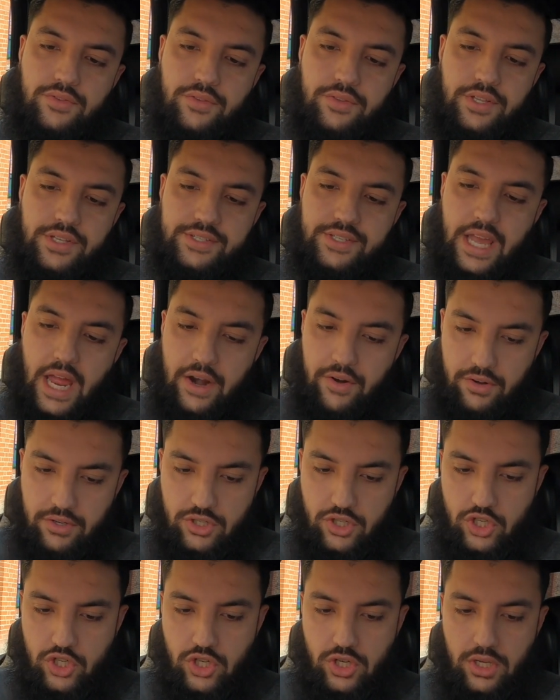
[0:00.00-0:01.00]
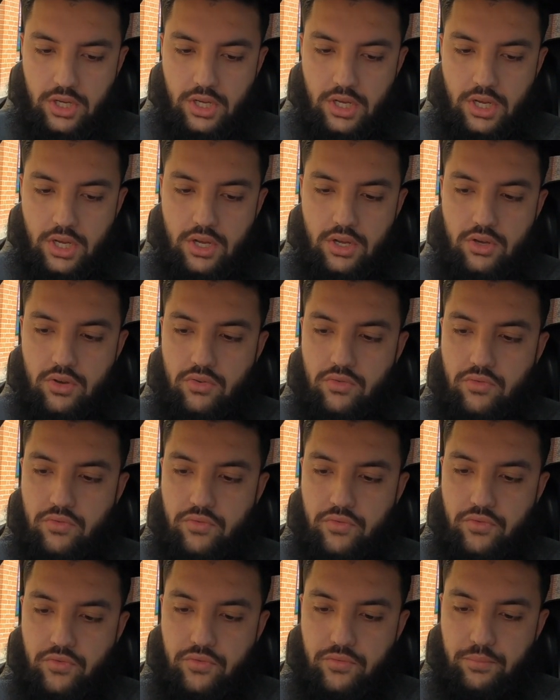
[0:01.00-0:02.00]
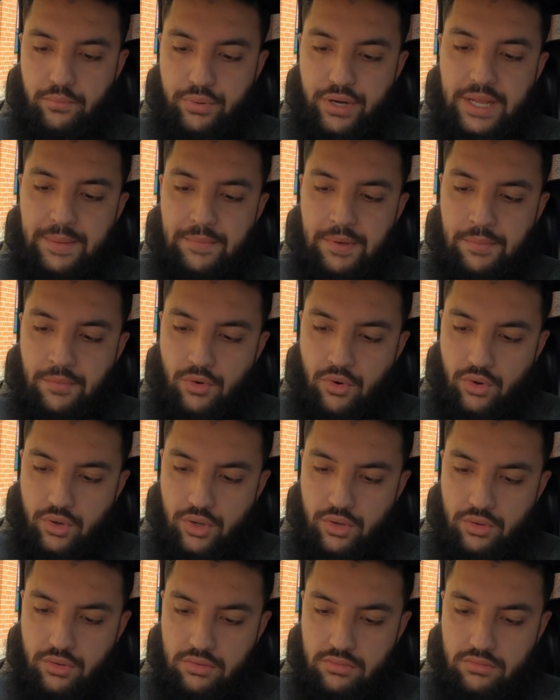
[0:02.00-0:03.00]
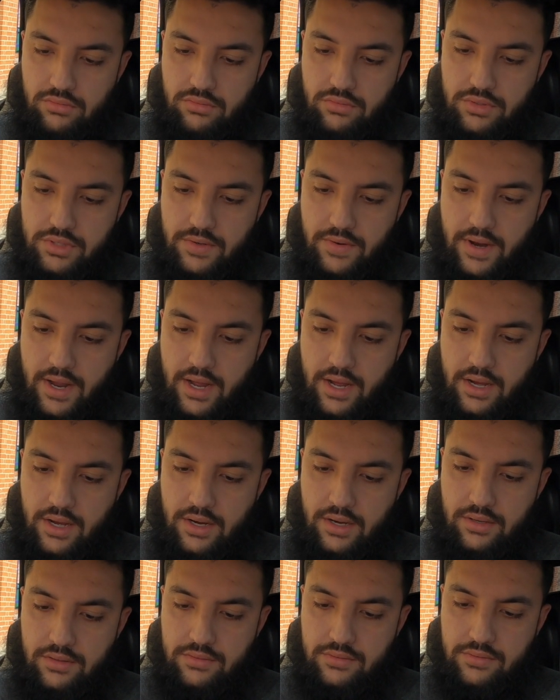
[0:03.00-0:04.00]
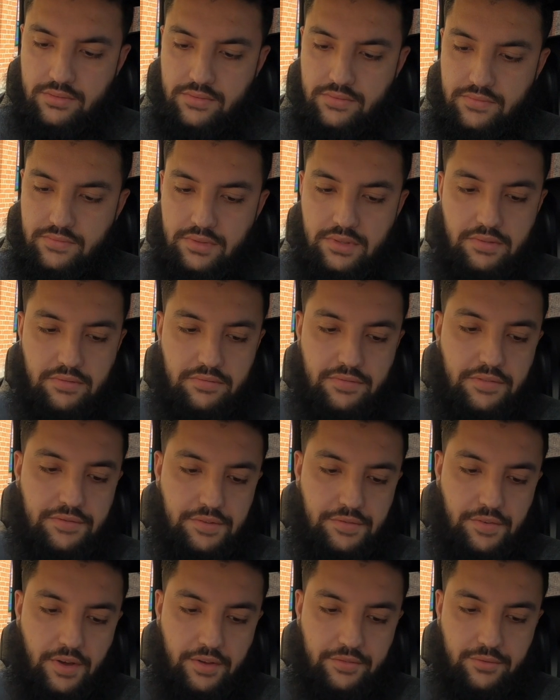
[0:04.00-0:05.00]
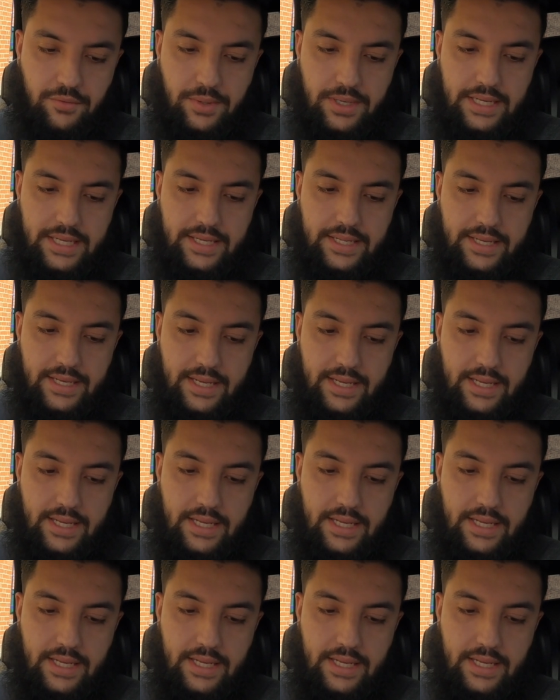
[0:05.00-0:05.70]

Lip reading: this garage, premium oil was around 55 quid,